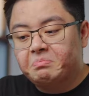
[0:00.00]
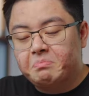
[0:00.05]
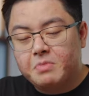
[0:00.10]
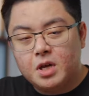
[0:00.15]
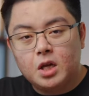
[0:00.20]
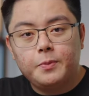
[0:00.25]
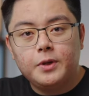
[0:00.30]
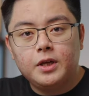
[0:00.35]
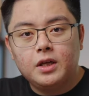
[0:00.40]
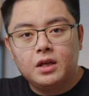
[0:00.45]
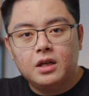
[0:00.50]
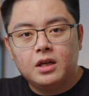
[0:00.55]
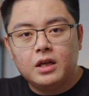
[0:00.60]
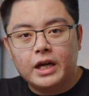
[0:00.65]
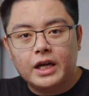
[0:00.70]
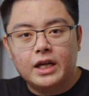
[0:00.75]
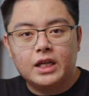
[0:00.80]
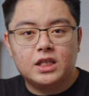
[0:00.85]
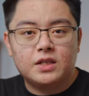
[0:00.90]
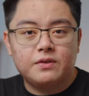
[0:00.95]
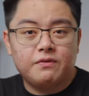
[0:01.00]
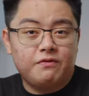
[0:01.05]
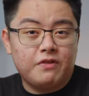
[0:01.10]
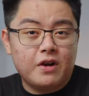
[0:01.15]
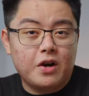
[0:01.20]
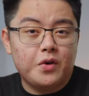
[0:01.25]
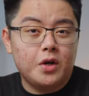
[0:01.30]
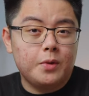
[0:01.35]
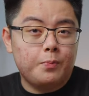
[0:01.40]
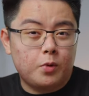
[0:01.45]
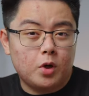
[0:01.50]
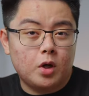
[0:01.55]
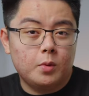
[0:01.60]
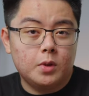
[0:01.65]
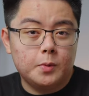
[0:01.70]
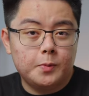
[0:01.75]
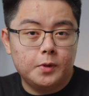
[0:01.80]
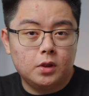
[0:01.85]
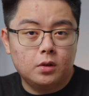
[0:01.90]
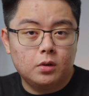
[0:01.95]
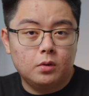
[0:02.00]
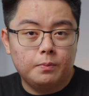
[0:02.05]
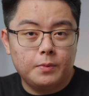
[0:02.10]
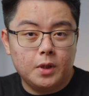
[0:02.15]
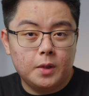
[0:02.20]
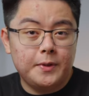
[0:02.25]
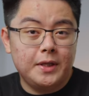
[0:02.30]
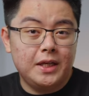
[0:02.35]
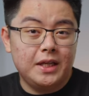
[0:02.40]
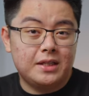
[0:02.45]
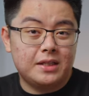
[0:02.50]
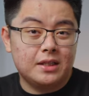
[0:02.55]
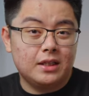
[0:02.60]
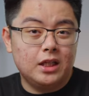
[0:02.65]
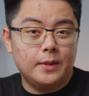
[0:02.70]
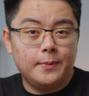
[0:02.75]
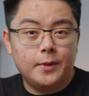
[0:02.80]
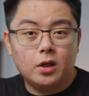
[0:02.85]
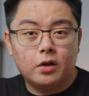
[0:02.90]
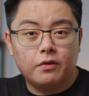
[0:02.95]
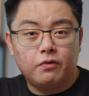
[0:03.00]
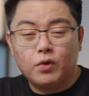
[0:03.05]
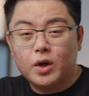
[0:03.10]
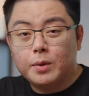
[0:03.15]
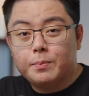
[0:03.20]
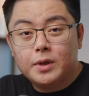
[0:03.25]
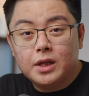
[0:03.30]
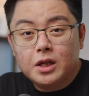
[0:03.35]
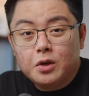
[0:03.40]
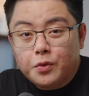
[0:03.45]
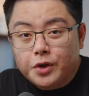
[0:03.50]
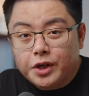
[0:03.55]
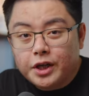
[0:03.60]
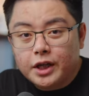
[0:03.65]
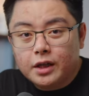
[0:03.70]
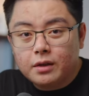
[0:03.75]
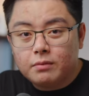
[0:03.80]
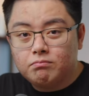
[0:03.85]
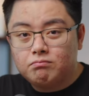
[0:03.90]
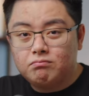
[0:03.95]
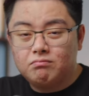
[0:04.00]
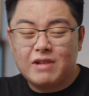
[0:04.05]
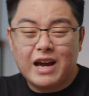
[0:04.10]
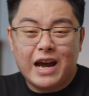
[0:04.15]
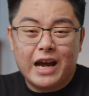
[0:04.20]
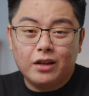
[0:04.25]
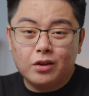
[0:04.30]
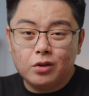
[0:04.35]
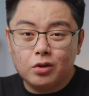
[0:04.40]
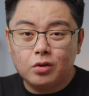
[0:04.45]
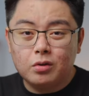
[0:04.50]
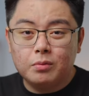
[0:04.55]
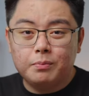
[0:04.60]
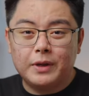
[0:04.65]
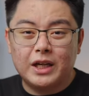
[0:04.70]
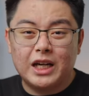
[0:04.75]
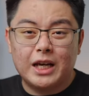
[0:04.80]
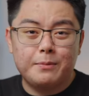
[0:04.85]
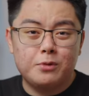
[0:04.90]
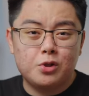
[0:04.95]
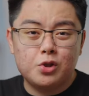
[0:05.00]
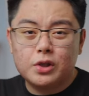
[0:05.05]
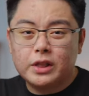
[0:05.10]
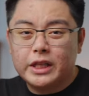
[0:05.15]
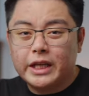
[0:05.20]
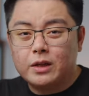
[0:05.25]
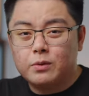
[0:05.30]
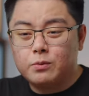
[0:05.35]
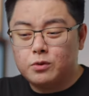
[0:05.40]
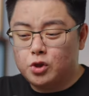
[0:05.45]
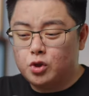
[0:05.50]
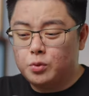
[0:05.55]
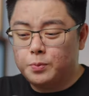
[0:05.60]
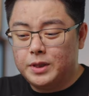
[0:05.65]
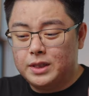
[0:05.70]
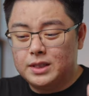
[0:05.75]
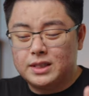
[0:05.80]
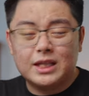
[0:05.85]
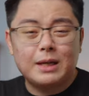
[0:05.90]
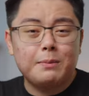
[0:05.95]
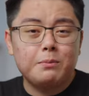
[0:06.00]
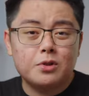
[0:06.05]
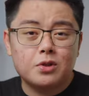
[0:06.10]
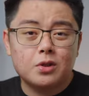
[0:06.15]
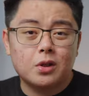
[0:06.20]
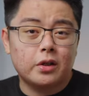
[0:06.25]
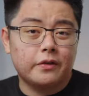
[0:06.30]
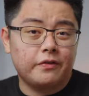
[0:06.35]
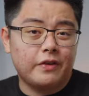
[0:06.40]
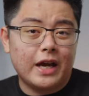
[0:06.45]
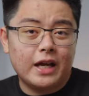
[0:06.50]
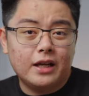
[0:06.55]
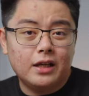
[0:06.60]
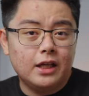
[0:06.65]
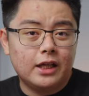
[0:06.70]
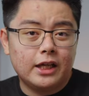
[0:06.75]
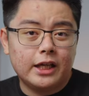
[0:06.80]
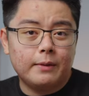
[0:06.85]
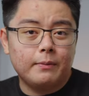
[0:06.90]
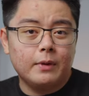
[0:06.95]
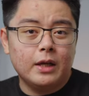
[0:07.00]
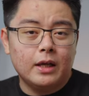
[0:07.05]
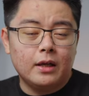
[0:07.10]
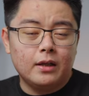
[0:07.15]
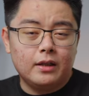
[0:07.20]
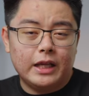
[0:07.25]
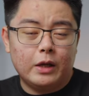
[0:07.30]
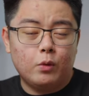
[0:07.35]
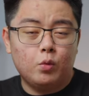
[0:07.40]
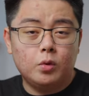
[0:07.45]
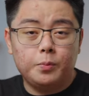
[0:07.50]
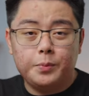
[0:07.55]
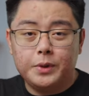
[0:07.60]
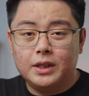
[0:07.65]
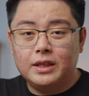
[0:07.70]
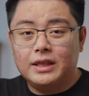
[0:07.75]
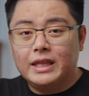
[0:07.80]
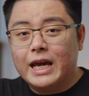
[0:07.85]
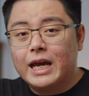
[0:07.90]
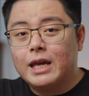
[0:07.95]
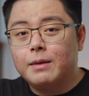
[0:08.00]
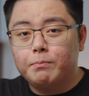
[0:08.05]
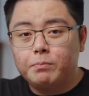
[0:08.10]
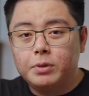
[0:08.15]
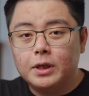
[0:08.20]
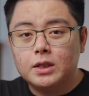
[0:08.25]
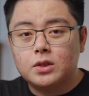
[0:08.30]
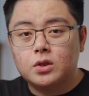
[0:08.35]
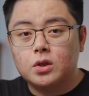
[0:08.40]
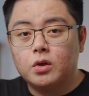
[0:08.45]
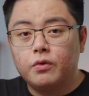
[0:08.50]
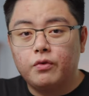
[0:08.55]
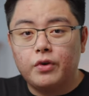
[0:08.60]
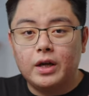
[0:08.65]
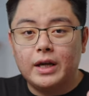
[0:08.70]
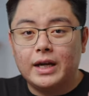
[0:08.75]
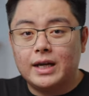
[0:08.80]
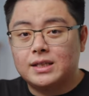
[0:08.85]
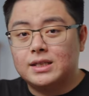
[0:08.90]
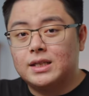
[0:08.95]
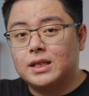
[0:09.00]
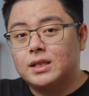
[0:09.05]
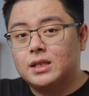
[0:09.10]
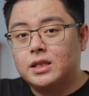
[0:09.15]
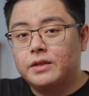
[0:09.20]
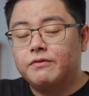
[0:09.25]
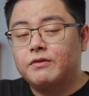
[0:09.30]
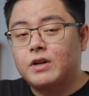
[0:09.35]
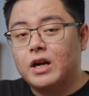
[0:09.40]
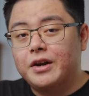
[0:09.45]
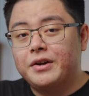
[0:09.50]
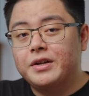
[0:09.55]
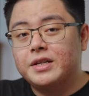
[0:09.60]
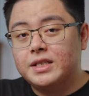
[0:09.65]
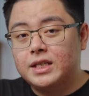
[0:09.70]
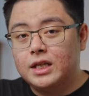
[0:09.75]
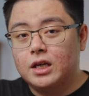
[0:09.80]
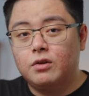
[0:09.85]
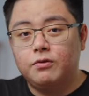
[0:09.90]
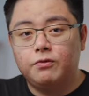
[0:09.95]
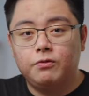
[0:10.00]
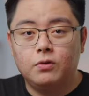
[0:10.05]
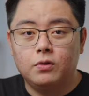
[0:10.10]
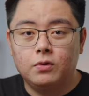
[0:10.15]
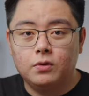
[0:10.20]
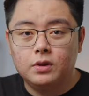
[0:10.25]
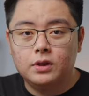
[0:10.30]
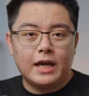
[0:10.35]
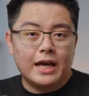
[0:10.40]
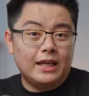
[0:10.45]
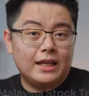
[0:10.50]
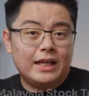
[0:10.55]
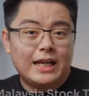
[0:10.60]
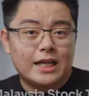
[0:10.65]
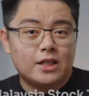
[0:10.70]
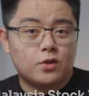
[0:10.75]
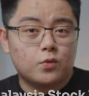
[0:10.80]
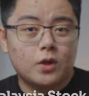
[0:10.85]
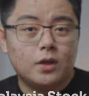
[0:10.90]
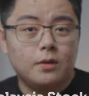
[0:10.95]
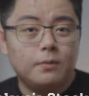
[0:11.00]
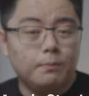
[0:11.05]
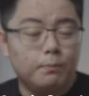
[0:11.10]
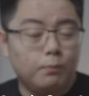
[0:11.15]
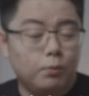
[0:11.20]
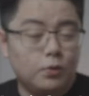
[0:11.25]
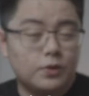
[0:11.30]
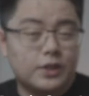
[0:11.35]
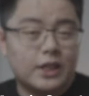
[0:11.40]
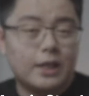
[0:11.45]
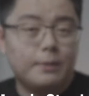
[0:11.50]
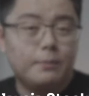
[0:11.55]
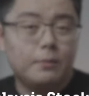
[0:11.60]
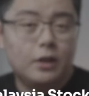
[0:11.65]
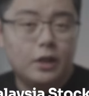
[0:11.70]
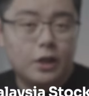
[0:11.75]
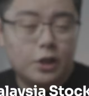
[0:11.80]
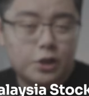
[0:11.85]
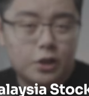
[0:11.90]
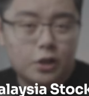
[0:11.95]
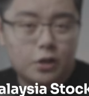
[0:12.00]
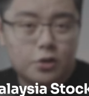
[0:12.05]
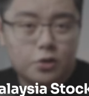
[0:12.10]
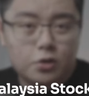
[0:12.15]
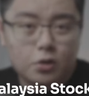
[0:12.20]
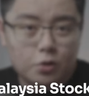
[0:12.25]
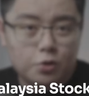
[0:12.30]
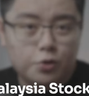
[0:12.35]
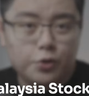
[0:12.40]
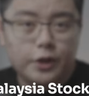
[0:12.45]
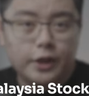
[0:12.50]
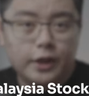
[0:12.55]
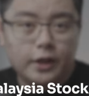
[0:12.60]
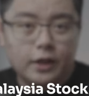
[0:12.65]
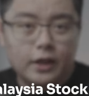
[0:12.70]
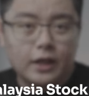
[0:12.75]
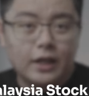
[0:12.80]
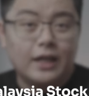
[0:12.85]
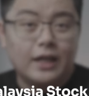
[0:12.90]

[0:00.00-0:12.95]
Maybe, and it's very probable. Maybe it's a limit of 1 million ringgit. I don't know, but I'm sure that should be some sort of handicap that will be there in place to avoid excessive currency outflow. And the last one, Bursa Malaysia stock trading.